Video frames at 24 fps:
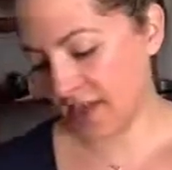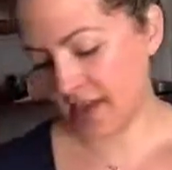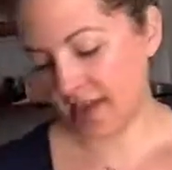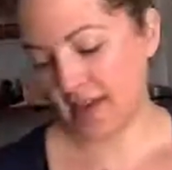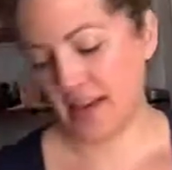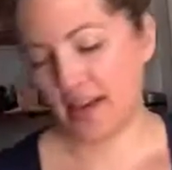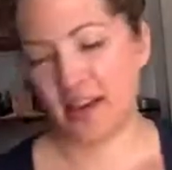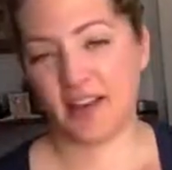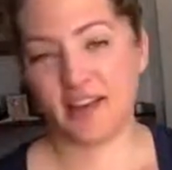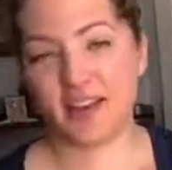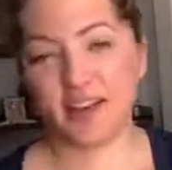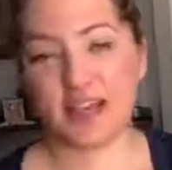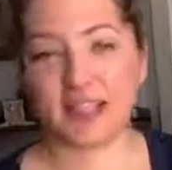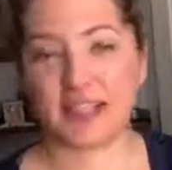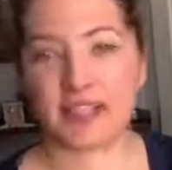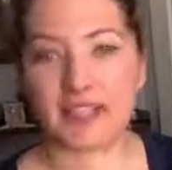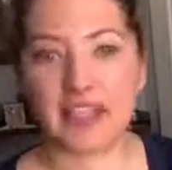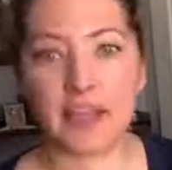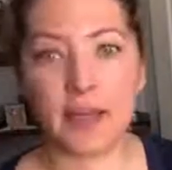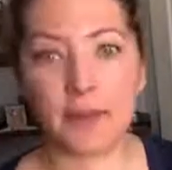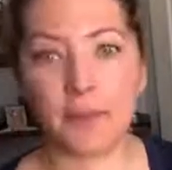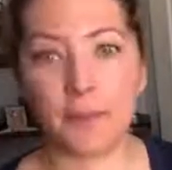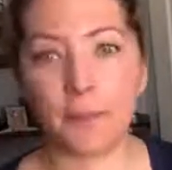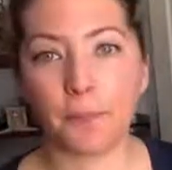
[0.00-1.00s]
And that's
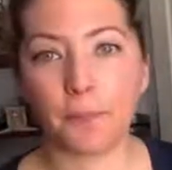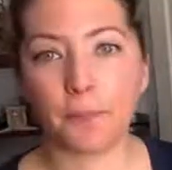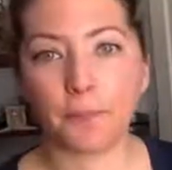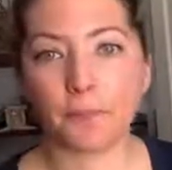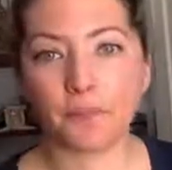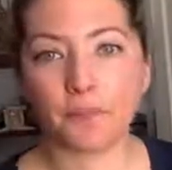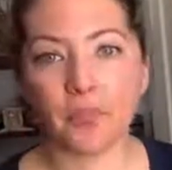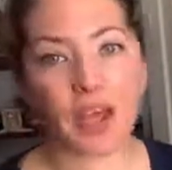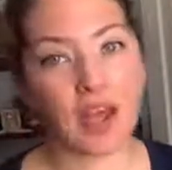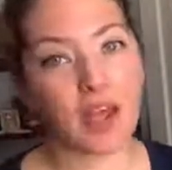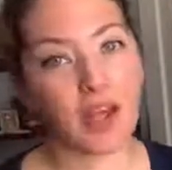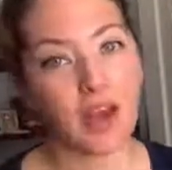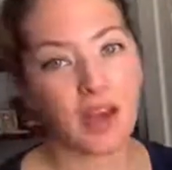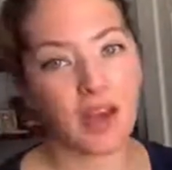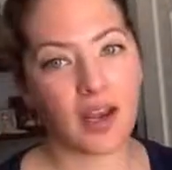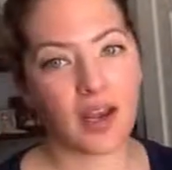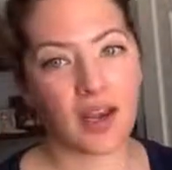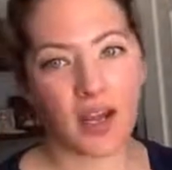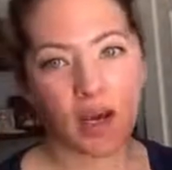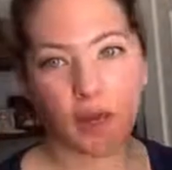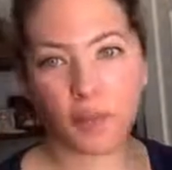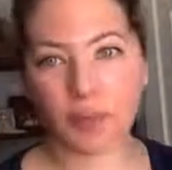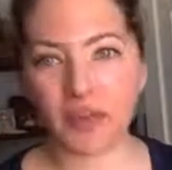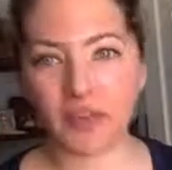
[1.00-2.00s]
it. Now
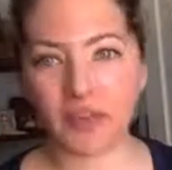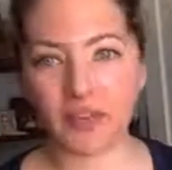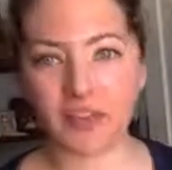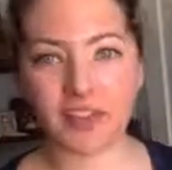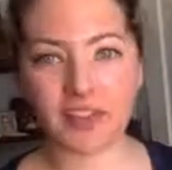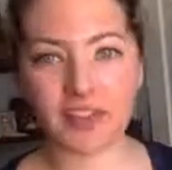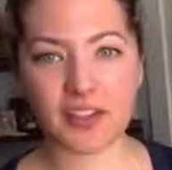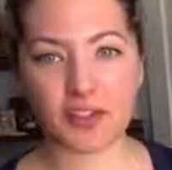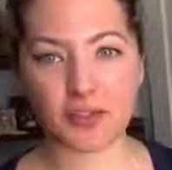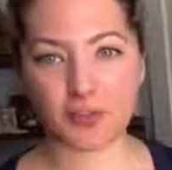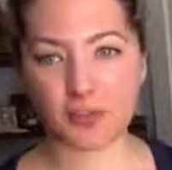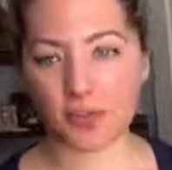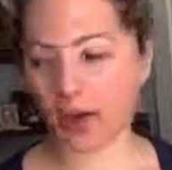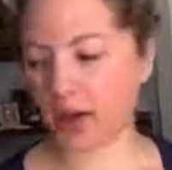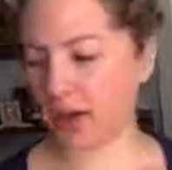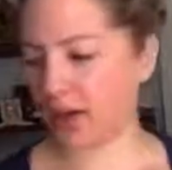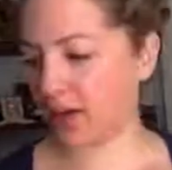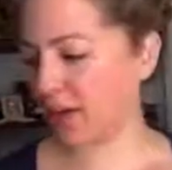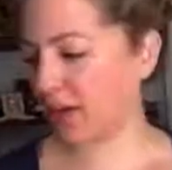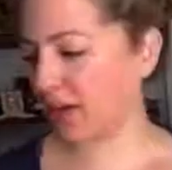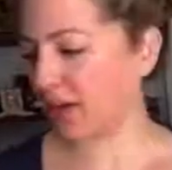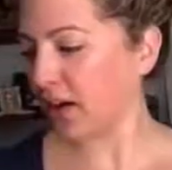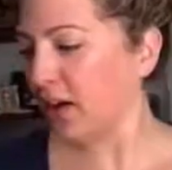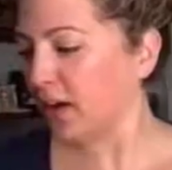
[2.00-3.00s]
my face is ready to
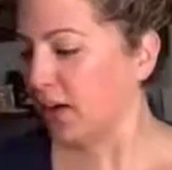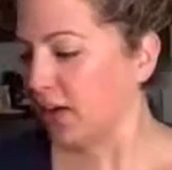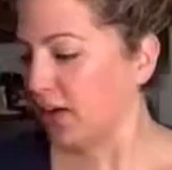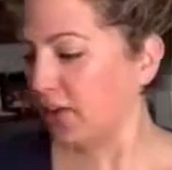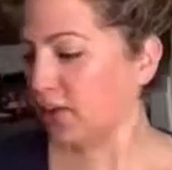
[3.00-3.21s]
go.